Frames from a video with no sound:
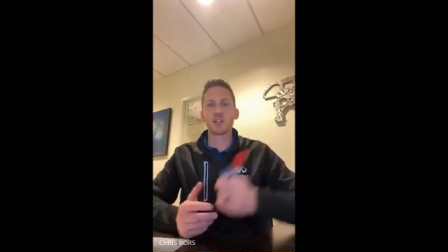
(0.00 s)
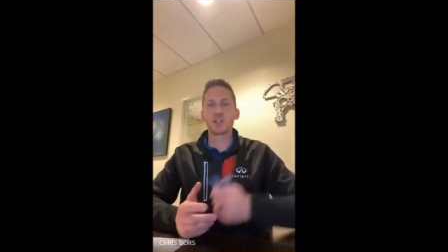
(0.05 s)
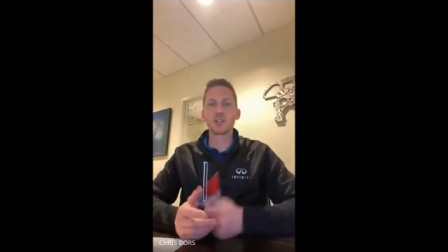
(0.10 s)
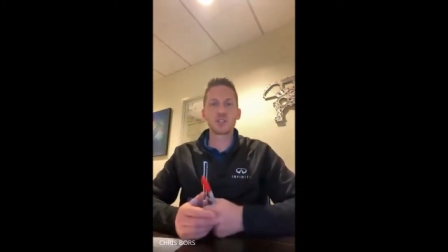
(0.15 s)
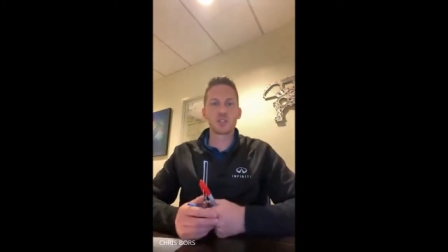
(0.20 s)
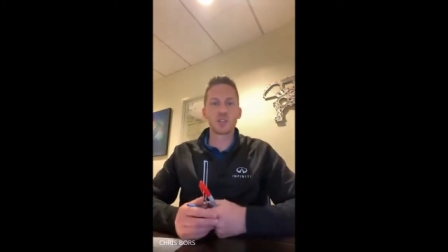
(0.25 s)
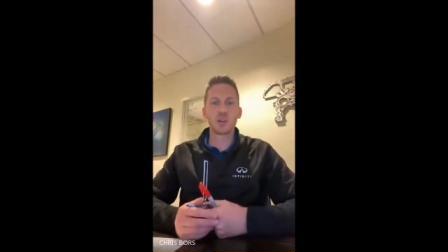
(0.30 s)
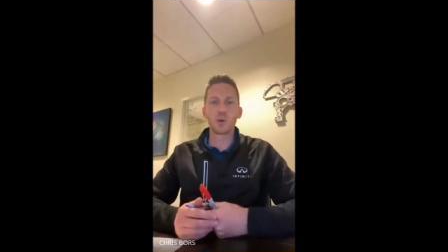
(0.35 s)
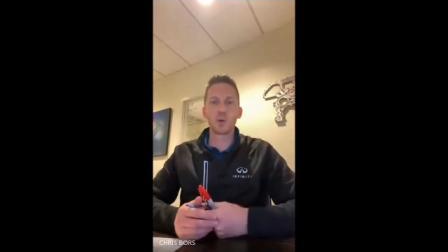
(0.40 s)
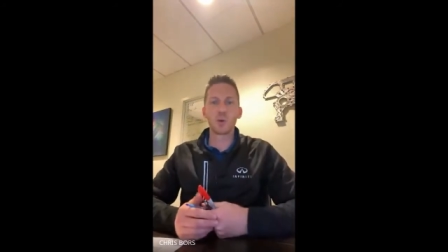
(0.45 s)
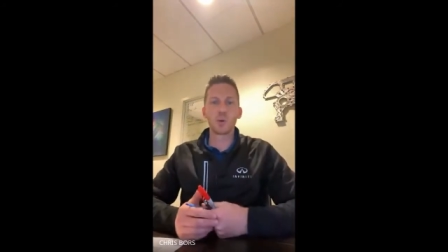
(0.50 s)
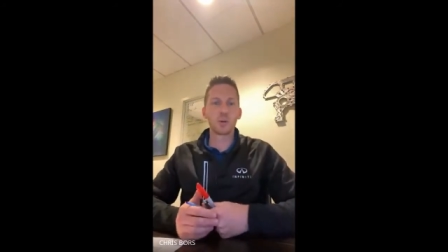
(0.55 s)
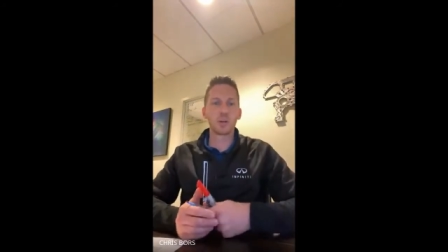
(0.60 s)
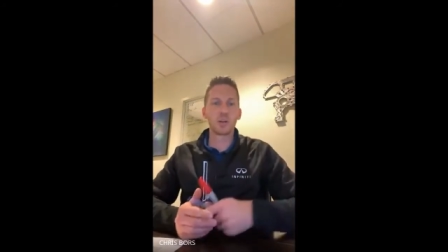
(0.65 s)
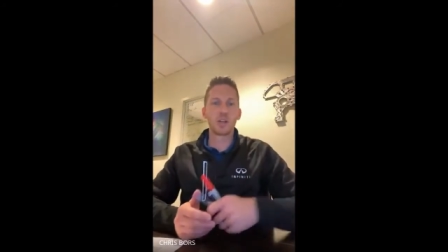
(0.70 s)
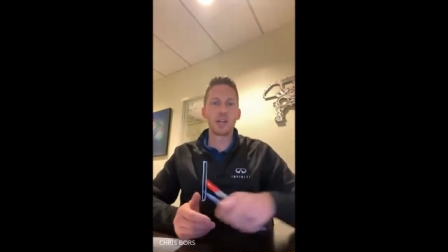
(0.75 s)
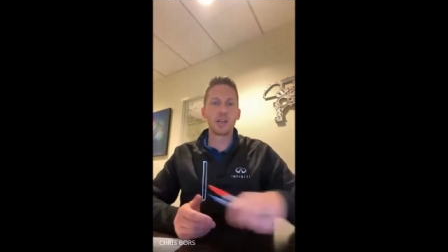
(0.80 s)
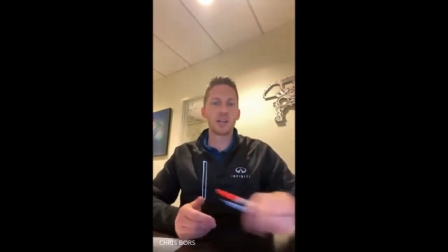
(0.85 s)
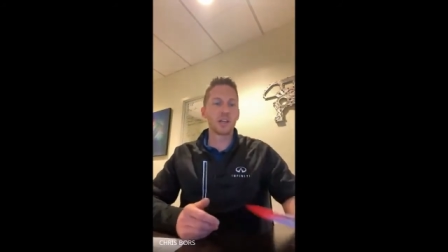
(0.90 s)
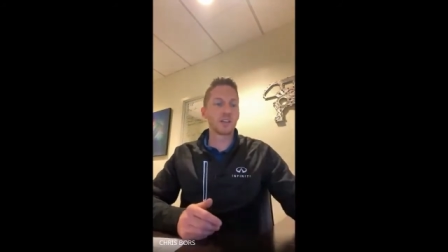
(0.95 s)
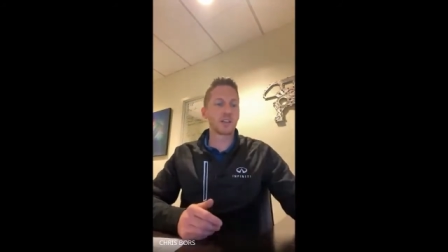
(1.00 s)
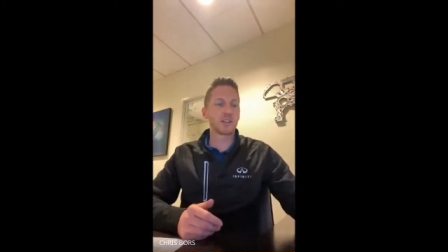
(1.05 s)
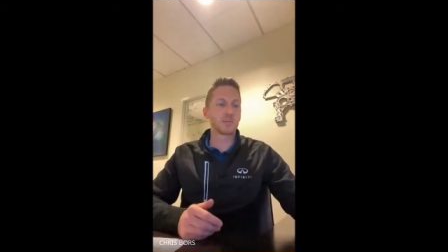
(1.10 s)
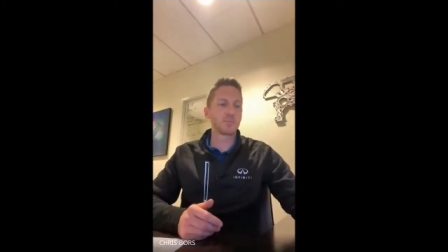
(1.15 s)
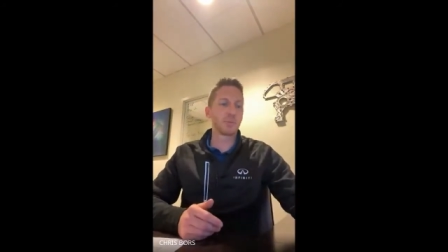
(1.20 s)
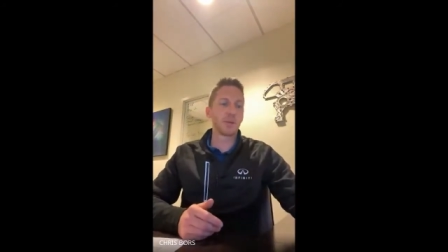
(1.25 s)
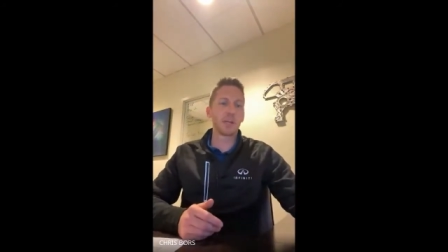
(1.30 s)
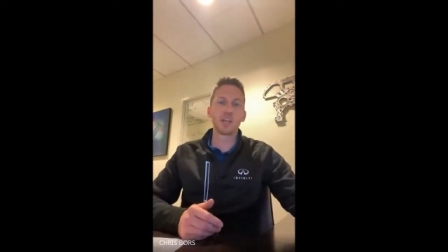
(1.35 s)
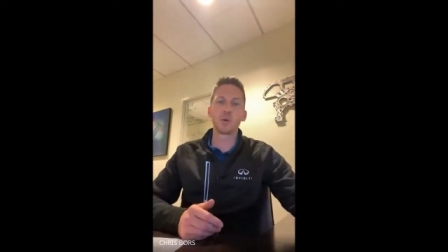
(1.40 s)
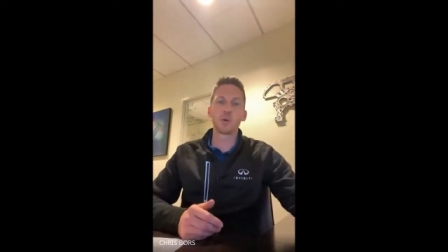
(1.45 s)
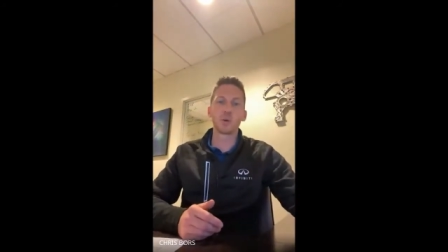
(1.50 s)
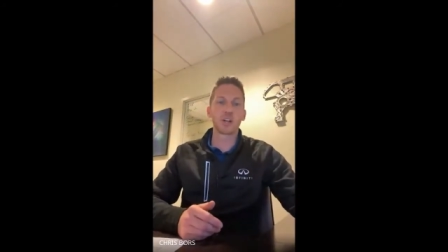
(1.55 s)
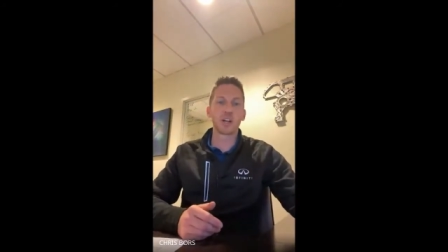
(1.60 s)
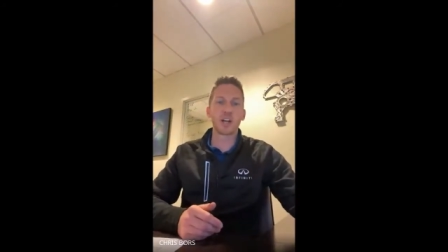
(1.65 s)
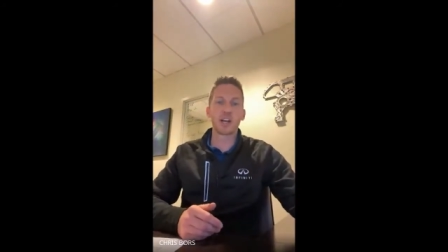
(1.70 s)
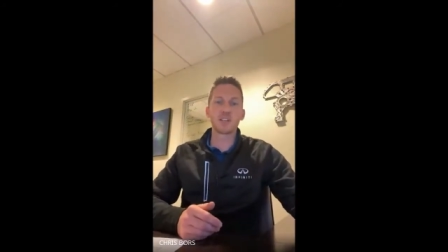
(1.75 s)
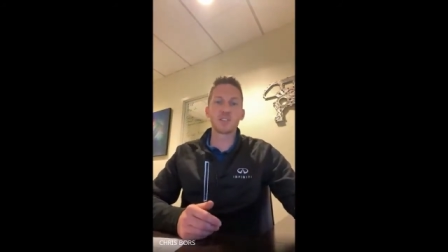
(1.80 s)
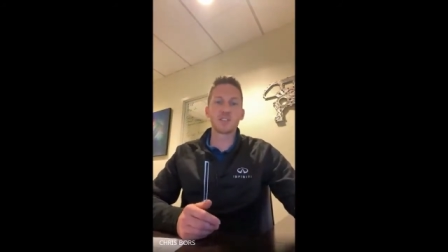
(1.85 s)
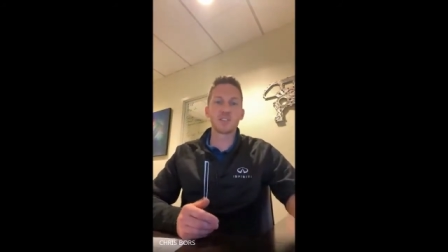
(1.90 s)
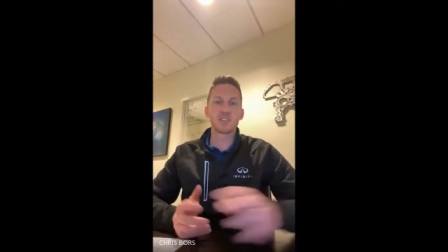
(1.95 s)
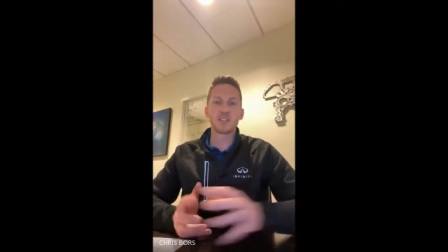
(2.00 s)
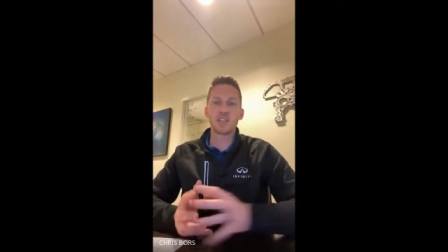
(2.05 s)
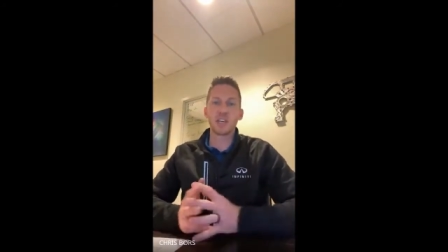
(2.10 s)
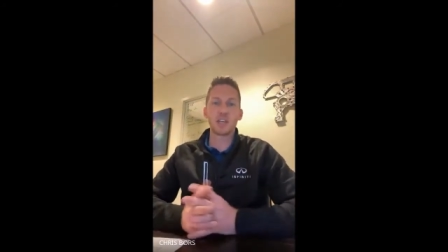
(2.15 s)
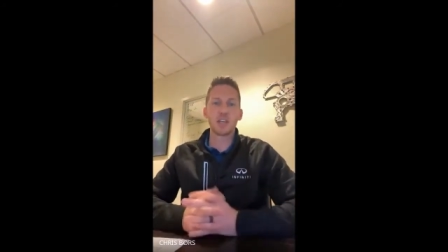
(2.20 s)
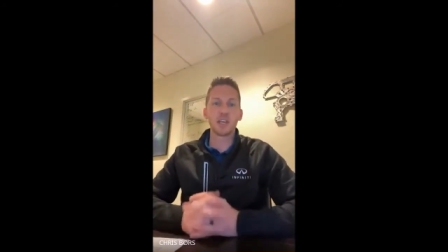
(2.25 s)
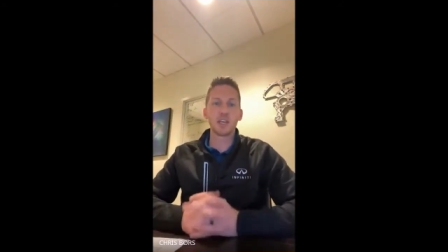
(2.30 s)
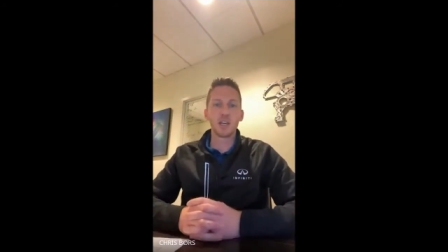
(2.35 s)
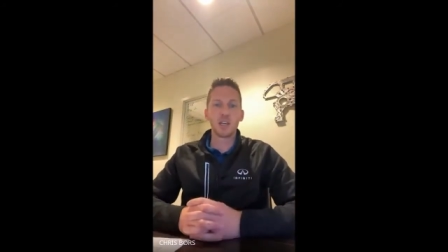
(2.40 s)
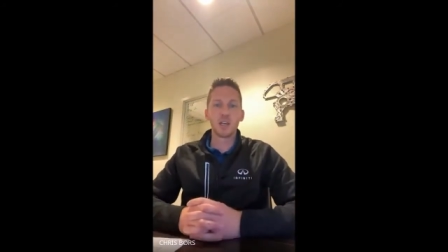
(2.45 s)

So being organized is key.